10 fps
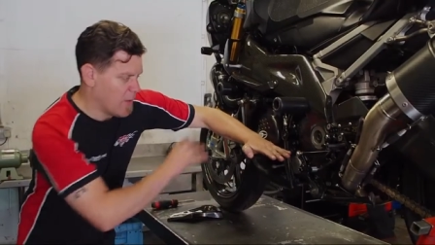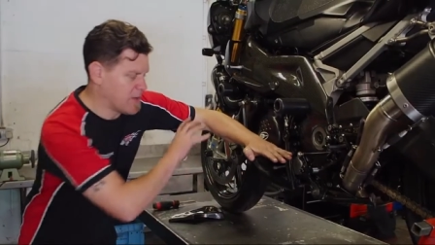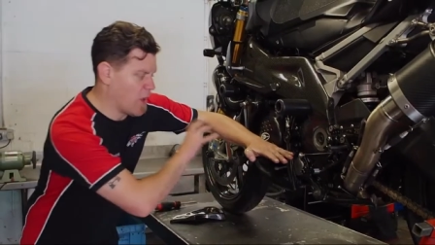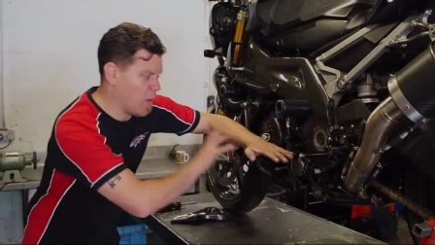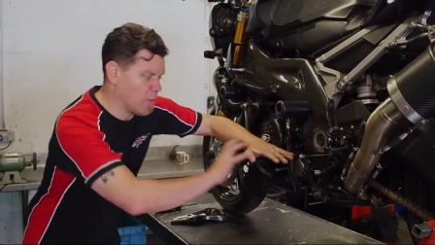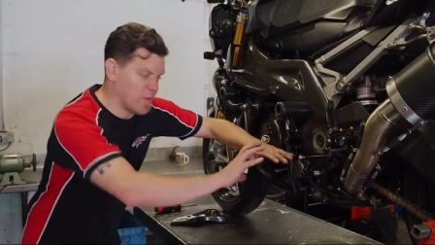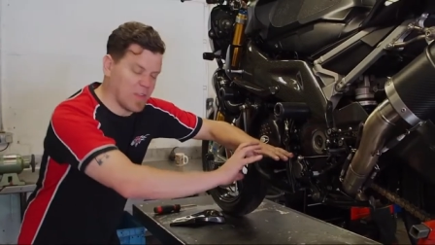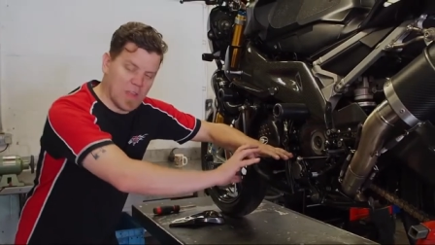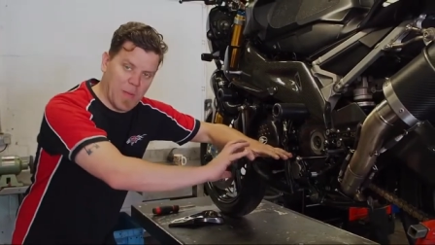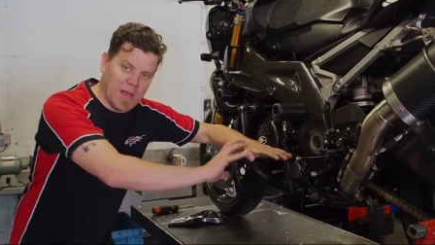which
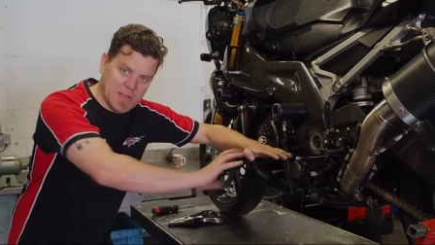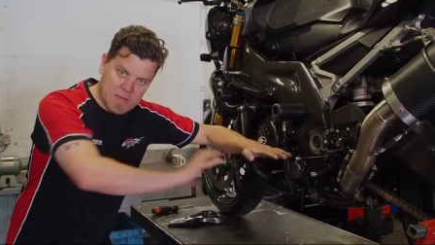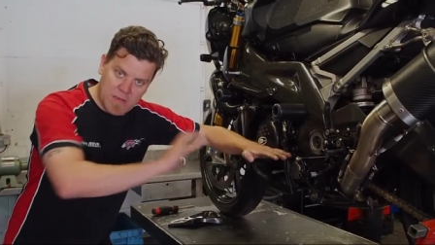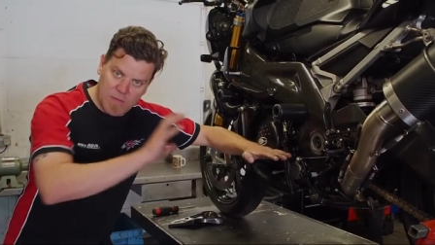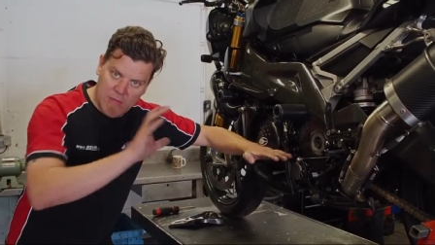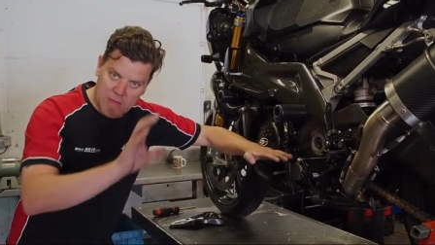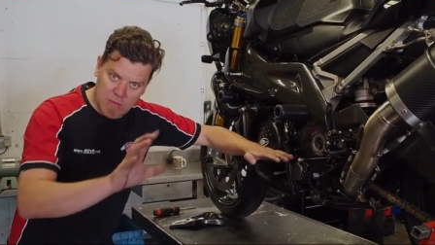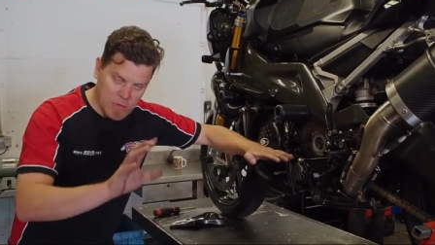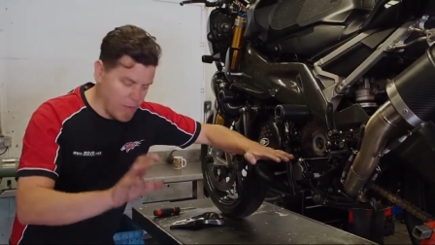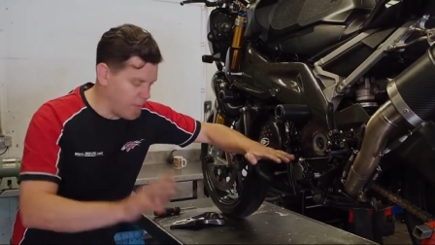holds the capacity of the
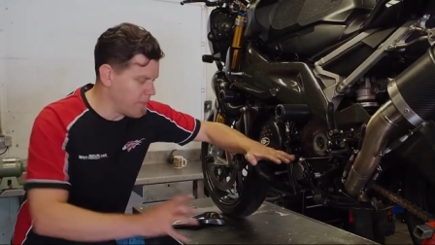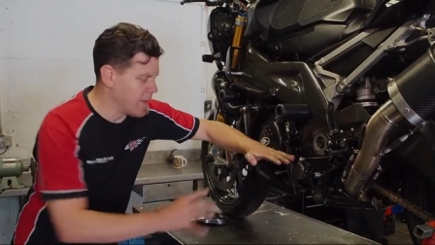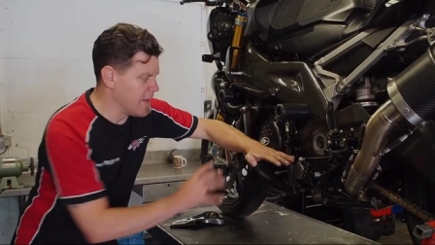engine oil.